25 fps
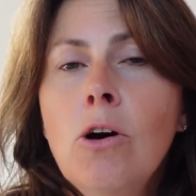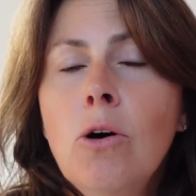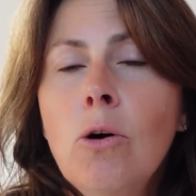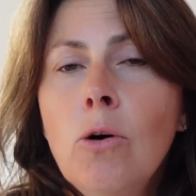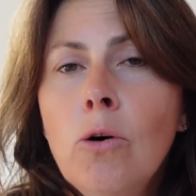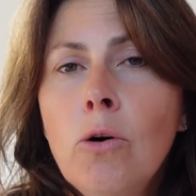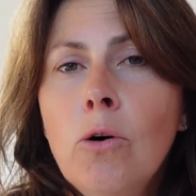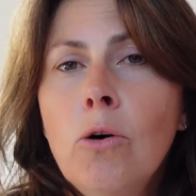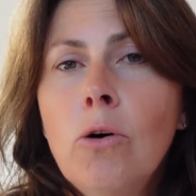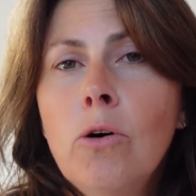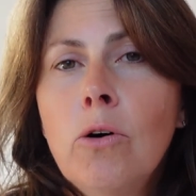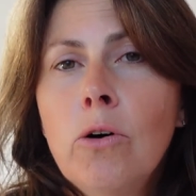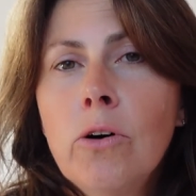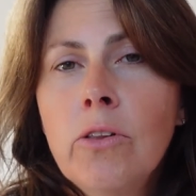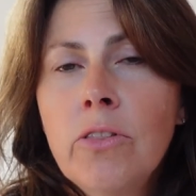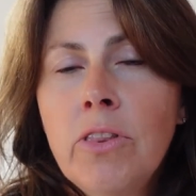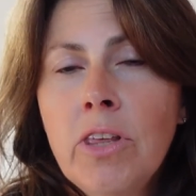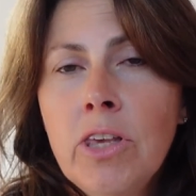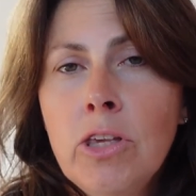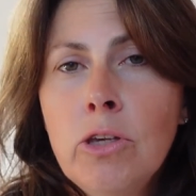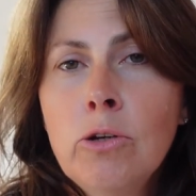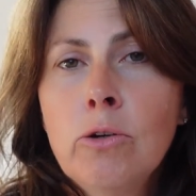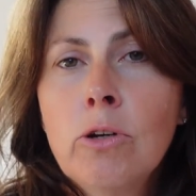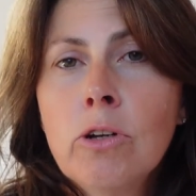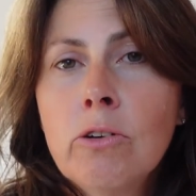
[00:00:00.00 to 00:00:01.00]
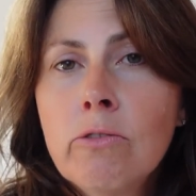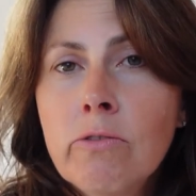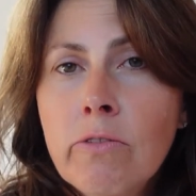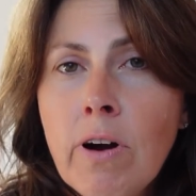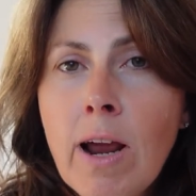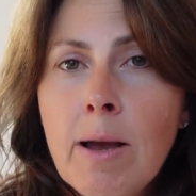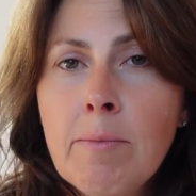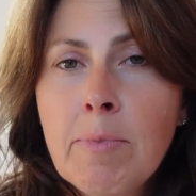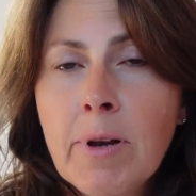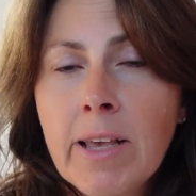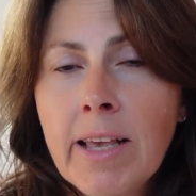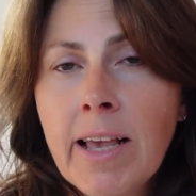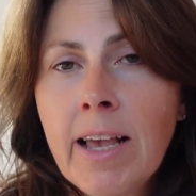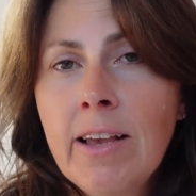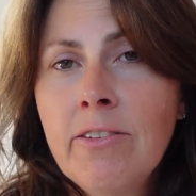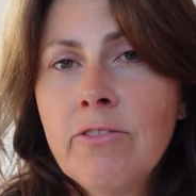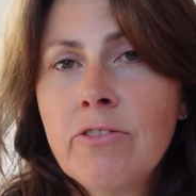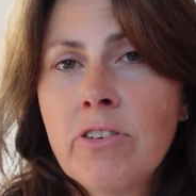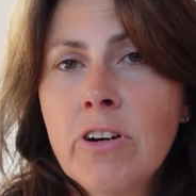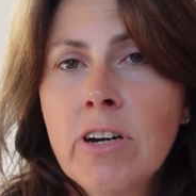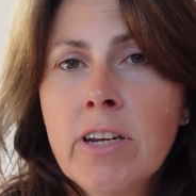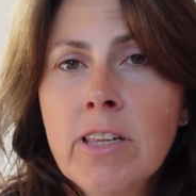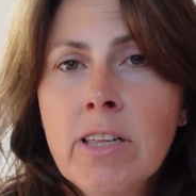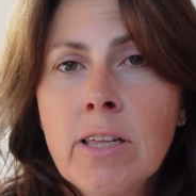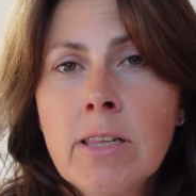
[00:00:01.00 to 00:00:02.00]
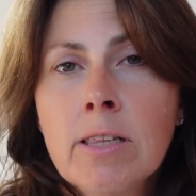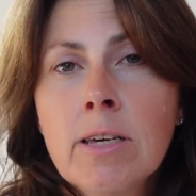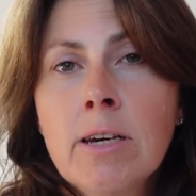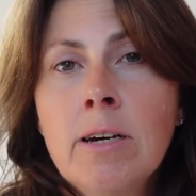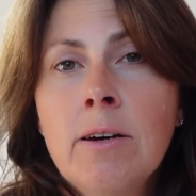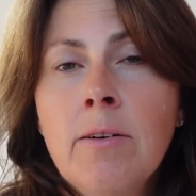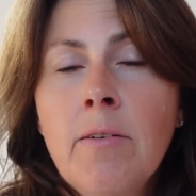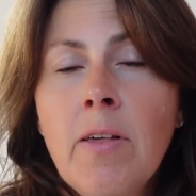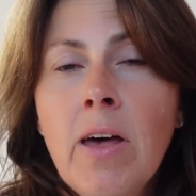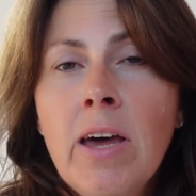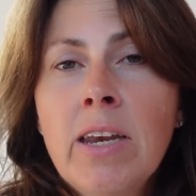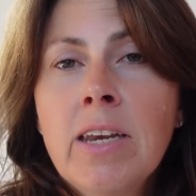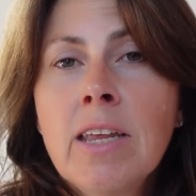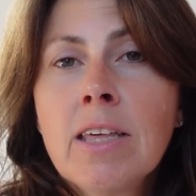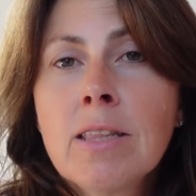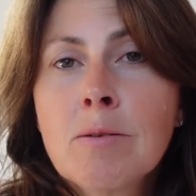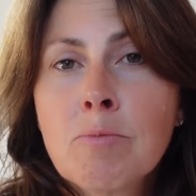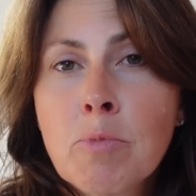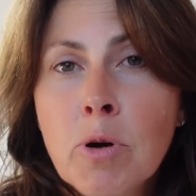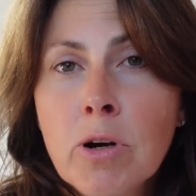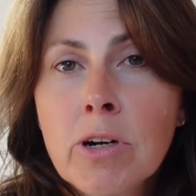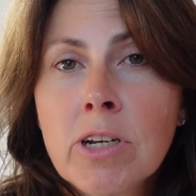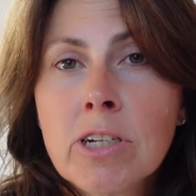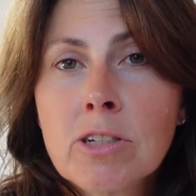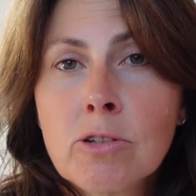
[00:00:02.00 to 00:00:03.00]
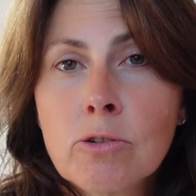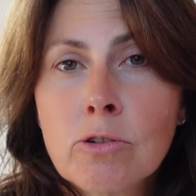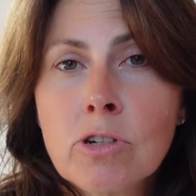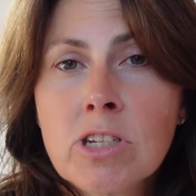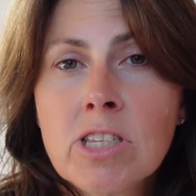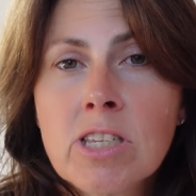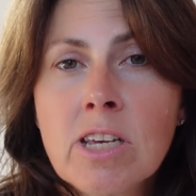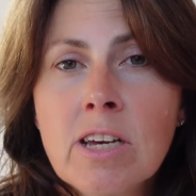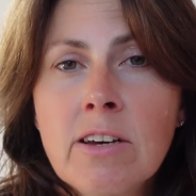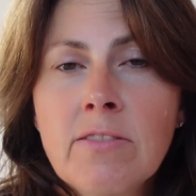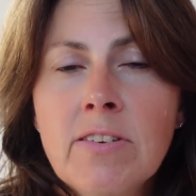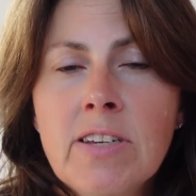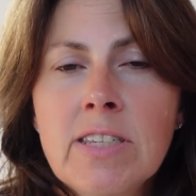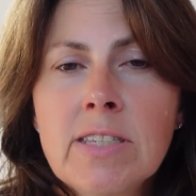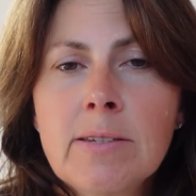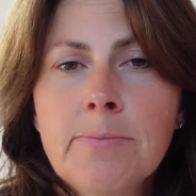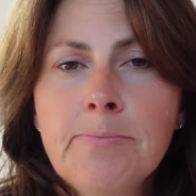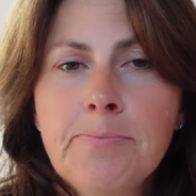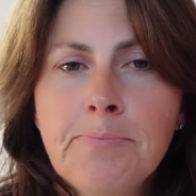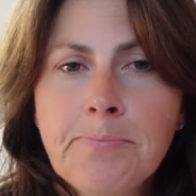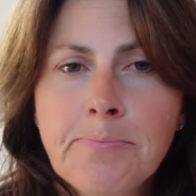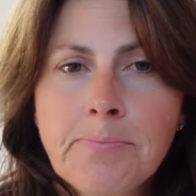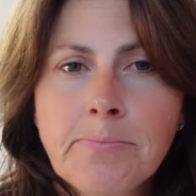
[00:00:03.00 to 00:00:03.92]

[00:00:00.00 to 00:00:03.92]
or that you can replicate for another product or a service.